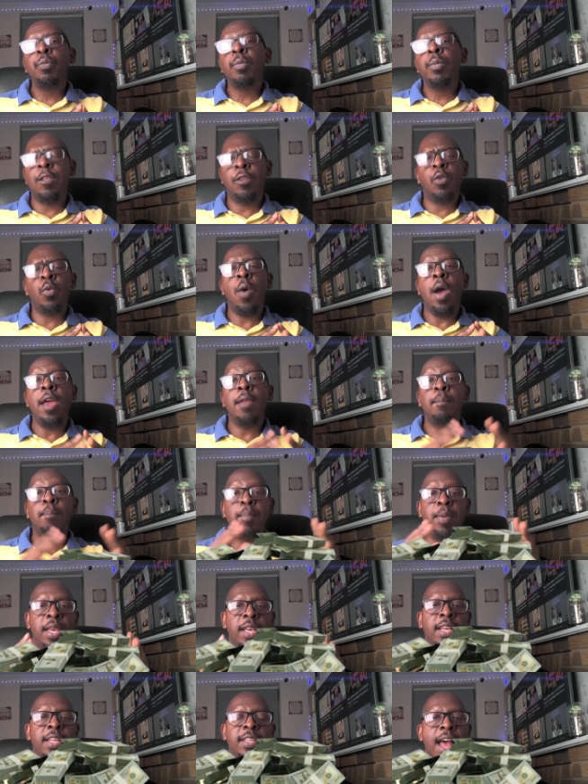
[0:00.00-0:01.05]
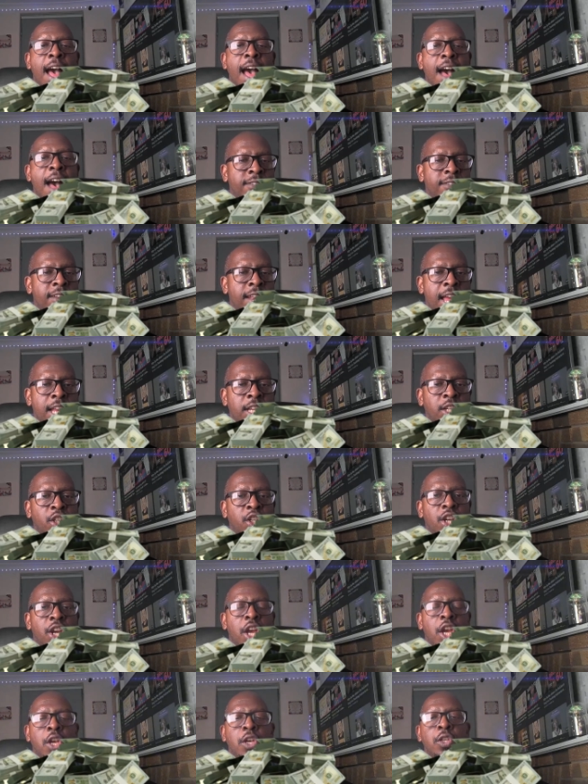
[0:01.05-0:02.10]
is quite big, it's an avalanche.
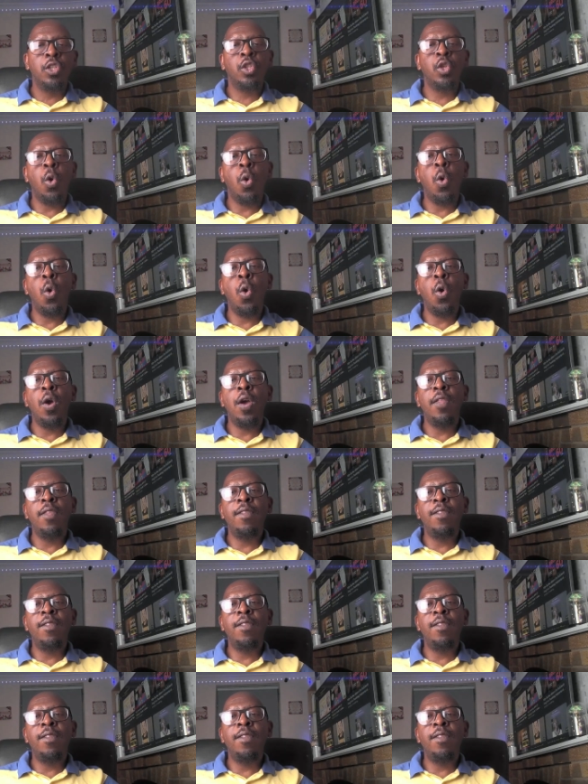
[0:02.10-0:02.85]
So